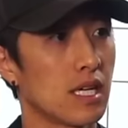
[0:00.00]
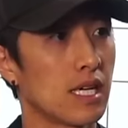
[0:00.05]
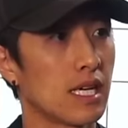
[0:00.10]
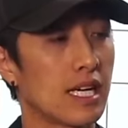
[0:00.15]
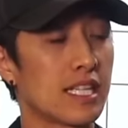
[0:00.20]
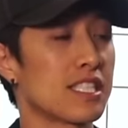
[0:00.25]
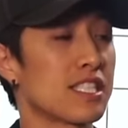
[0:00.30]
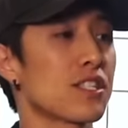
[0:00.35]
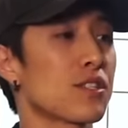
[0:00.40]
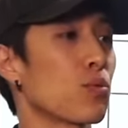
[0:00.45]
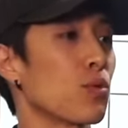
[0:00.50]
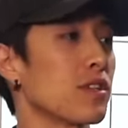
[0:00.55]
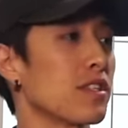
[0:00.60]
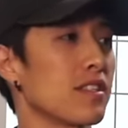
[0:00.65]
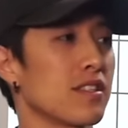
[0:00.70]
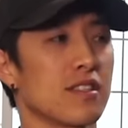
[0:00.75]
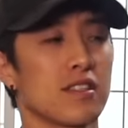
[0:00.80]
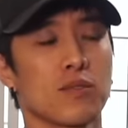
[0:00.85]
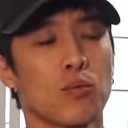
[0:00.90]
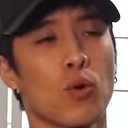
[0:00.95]
I just
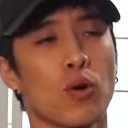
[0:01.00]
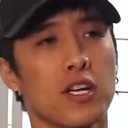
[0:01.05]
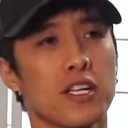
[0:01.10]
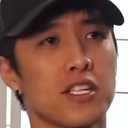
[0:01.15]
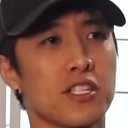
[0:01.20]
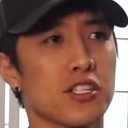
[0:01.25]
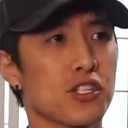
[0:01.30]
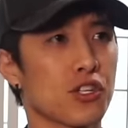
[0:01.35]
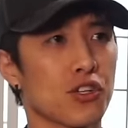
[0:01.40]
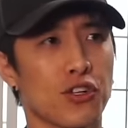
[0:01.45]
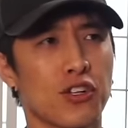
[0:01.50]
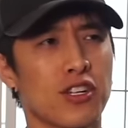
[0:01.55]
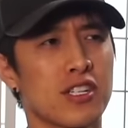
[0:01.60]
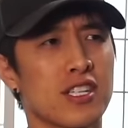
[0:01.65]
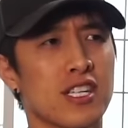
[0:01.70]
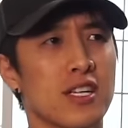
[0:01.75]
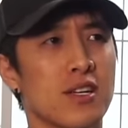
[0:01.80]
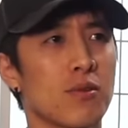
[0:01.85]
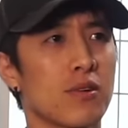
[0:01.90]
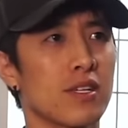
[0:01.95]
wouldn't want to discourage
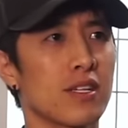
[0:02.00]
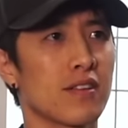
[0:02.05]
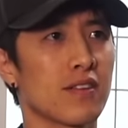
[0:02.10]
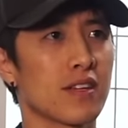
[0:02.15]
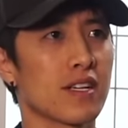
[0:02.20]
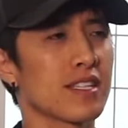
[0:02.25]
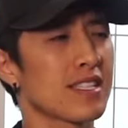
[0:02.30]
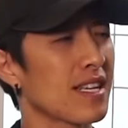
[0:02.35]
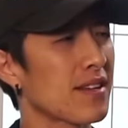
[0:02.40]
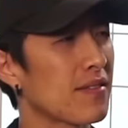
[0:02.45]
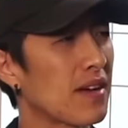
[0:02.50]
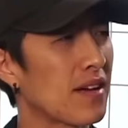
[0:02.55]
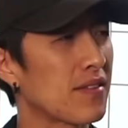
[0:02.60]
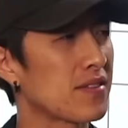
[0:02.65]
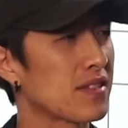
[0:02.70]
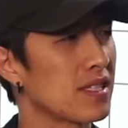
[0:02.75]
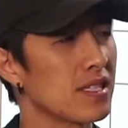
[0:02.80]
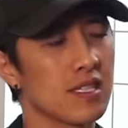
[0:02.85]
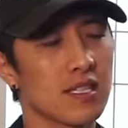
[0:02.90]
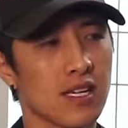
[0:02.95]
anyone because I've, I've
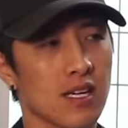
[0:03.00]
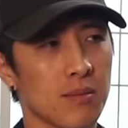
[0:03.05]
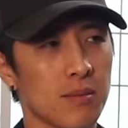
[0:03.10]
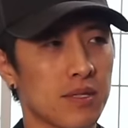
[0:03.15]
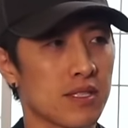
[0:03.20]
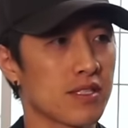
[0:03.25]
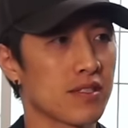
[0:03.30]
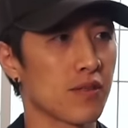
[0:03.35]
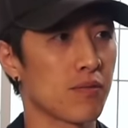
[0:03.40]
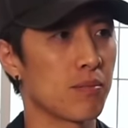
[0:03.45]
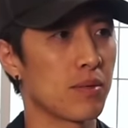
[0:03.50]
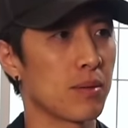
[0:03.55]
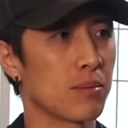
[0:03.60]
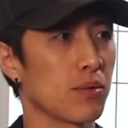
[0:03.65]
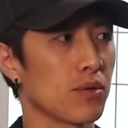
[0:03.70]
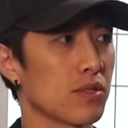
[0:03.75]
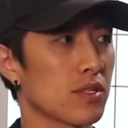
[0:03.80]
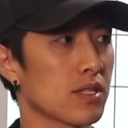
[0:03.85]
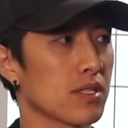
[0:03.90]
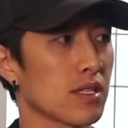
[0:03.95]
seen comments of
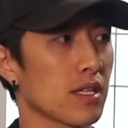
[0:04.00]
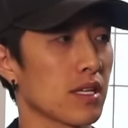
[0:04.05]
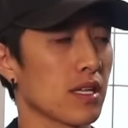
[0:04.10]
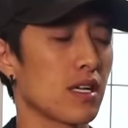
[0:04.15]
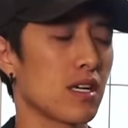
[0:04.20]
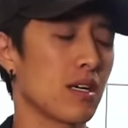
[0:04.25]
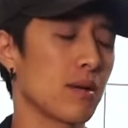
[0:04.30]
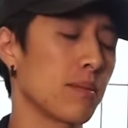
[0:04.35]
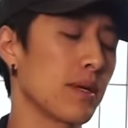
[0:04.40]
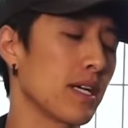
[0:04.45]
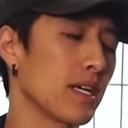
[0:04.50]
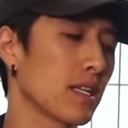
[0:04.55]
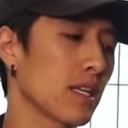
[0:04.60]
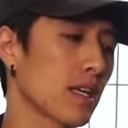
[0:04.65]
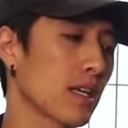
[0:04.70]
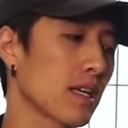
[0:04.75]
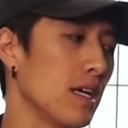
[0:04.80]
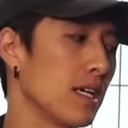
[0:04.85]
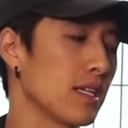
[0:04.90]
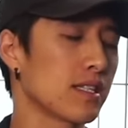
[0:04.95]
people just like, oh man,
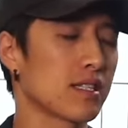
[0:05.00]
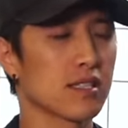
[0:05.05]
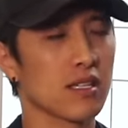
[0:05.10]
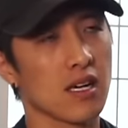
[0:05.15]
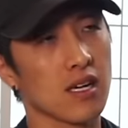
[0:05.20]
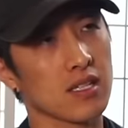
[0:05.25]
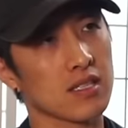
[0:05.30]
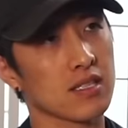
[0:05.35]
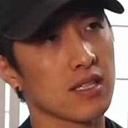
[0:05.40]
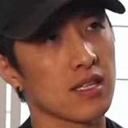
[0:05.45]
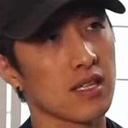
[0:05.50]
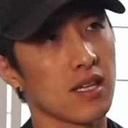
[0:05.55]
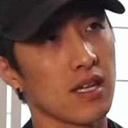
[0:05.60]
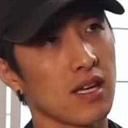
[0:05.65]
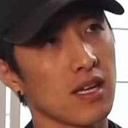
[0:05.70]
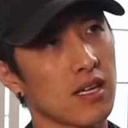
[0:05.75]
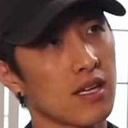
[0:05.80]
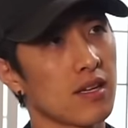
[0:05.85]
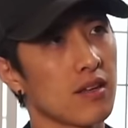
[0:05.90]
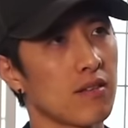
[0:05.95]
like it sucks that
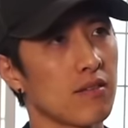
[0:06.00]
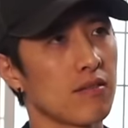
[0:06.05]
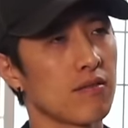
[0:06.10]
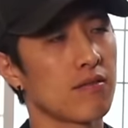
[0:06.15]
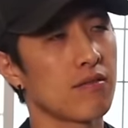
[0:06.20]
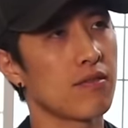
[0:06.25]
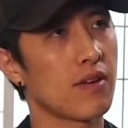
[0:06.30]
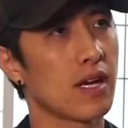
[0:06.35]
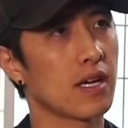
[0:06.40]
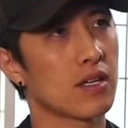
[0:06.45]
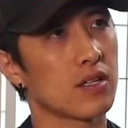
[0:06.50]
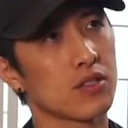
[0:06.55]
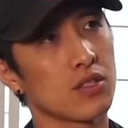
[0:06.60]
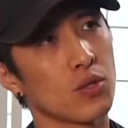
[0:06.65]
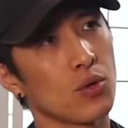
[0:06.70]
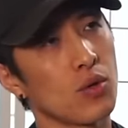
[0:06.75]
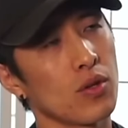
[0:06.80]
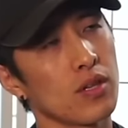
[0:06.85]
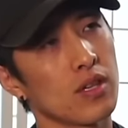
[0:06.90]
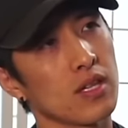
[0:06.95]
like fan art's the
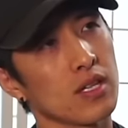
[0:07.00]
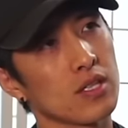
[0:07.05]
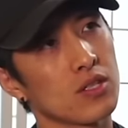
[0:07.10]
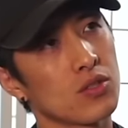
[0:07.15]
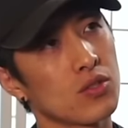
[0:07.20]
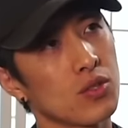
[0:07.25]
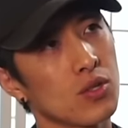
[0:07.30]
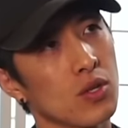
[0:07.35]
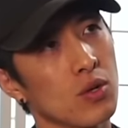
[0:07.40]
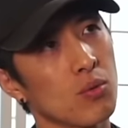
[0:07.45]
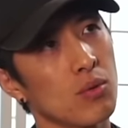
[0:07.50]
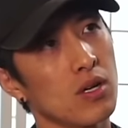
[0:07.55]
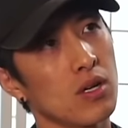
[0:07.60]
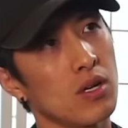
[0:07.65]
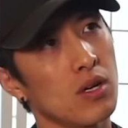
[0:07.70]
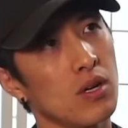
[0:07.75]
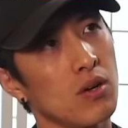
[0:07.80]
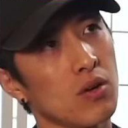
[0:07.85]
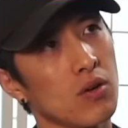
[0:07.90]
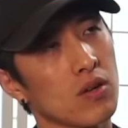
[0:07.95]
only thing that's doing
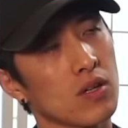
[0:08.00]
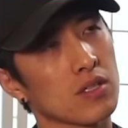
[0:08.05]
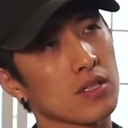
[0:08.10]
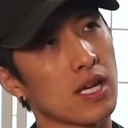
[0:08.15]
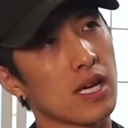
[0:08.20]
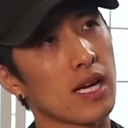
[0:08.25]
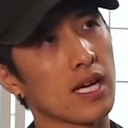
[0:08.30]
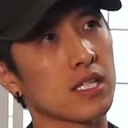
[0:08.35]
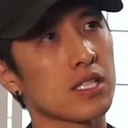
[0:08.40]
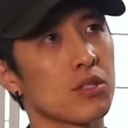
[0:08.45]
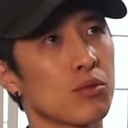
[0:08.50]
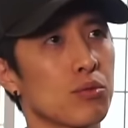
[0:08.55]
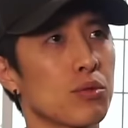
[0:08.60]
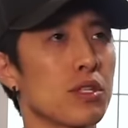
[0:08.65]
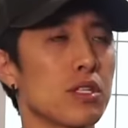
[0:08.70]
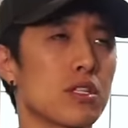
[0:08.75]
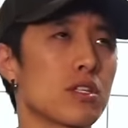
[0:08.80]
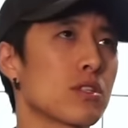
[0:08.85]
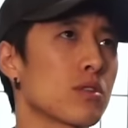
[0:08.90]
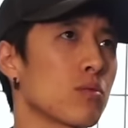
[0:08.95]
well because I actually
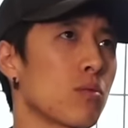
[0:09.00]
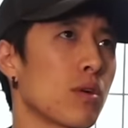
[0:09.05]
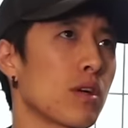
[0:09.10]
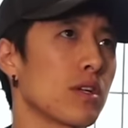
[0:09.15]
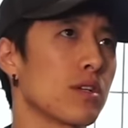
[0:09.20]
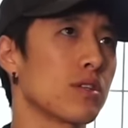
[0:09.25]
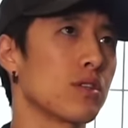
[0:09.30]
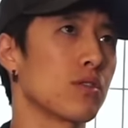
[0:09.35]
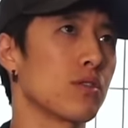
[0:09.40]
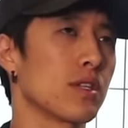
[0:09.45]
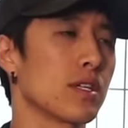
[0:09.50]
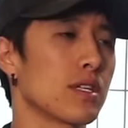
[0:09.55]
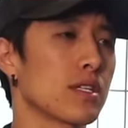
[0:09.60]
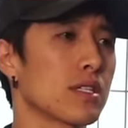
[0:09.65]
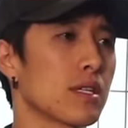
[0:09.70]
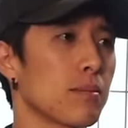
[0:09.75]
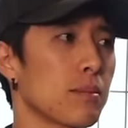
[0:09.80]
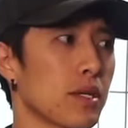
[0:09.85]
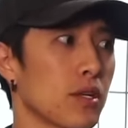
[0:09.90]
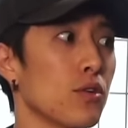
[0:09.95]
really just want to do this.
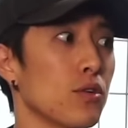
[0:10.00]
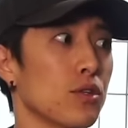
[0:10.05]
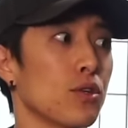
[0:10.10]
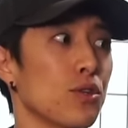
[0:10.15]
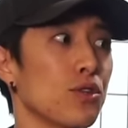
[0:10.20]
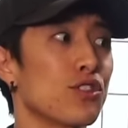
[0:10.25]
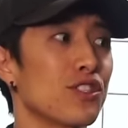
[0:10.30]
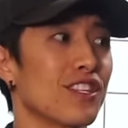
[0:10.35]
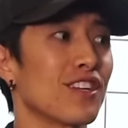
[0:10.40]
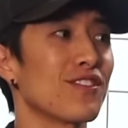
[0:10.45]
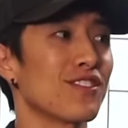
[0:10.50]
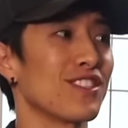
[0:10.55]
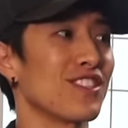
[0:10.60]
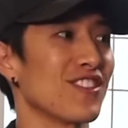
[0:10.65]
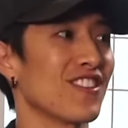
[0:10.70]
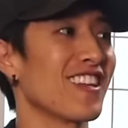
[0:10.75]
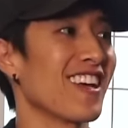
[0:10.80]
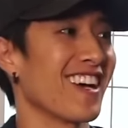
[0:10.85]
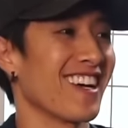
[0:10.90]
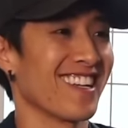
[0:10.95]
I'm like, oh no, you should definitely do that.